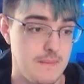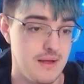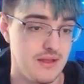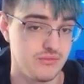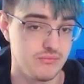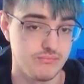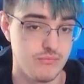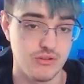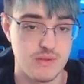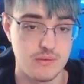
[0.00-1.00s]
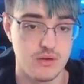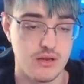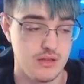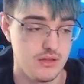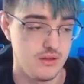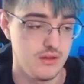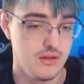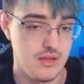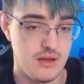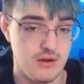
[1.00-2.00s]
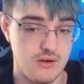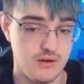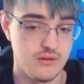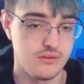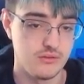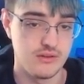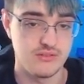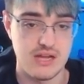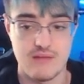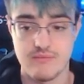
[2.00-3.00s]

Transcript: as most people would, uh, are during this time.